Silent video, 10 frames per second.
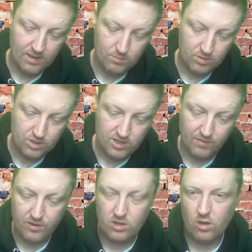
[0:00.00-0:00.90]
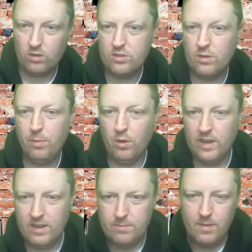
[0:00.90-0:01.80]
which I forgot to put
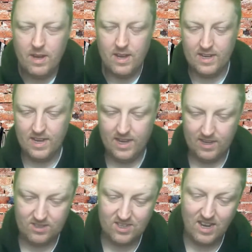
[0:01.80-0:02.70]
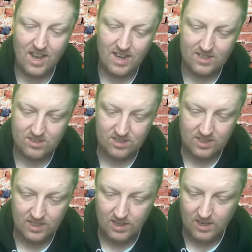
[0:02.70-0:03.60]
in my slides,
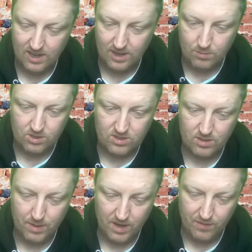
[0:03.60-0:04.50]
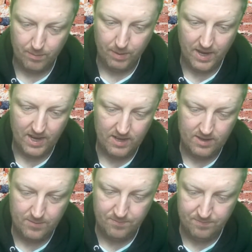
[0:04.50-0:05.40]
which is a bit of a pain.
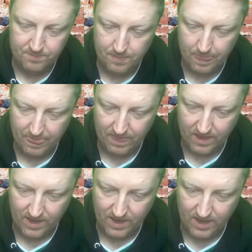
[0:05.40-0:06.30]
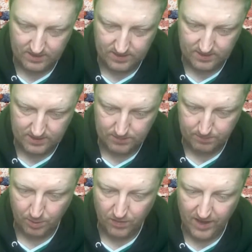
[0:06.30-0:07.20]

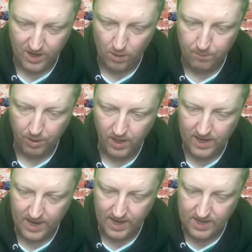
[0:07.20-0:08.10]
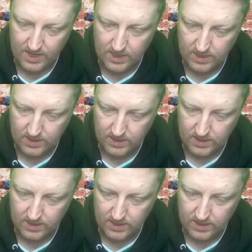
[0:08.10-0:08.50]
But they are playing